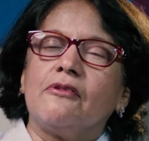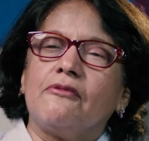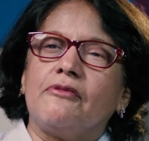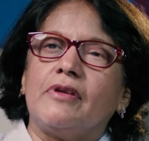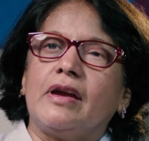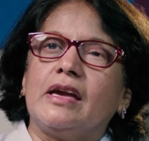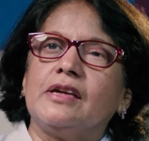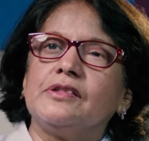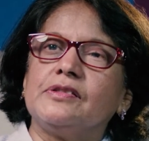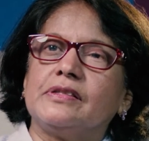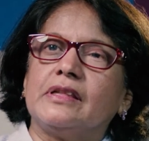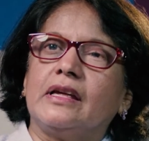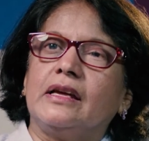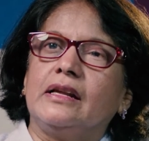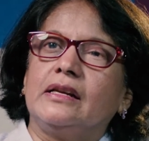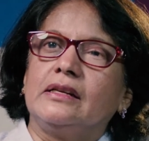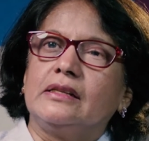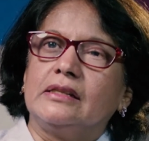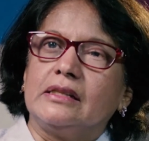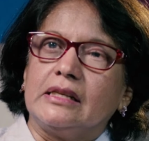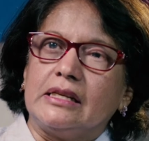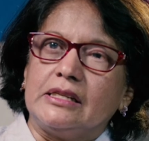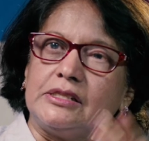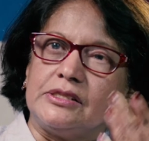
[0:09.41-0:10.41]
face
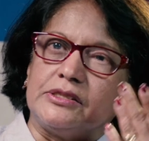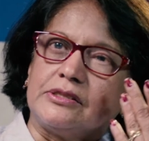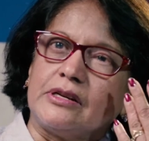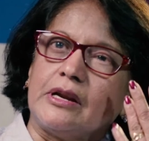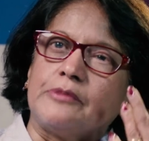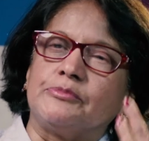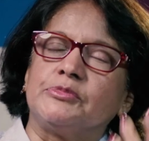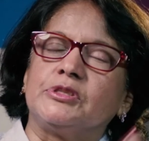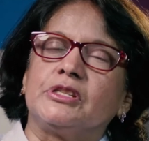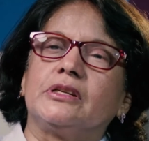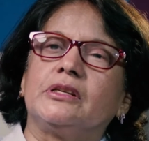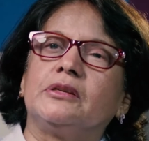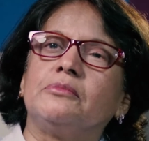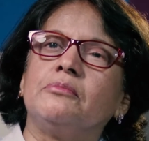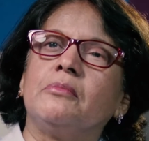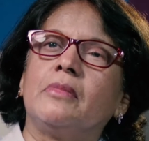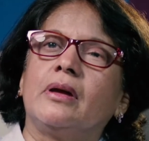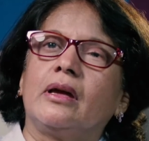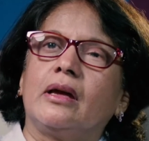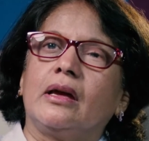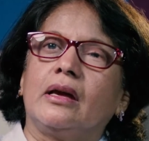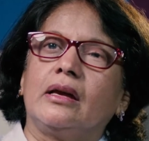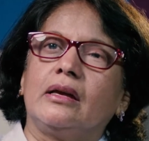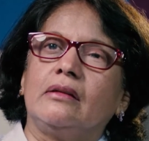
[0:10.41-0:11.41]
and it ruptured
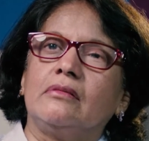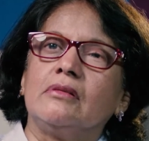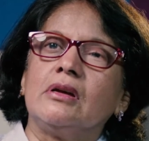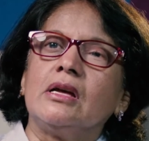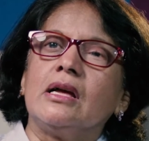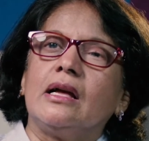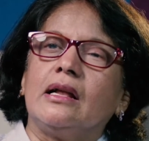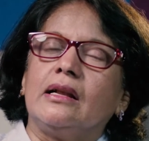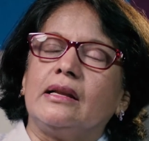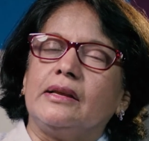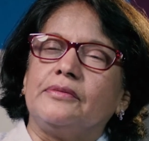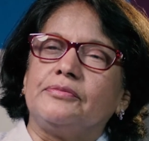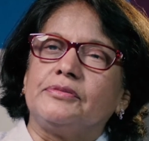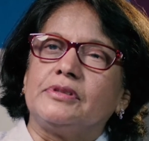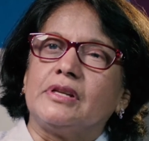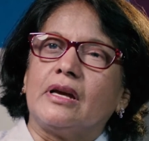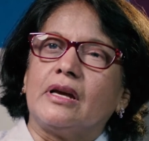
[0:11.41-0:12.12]
my left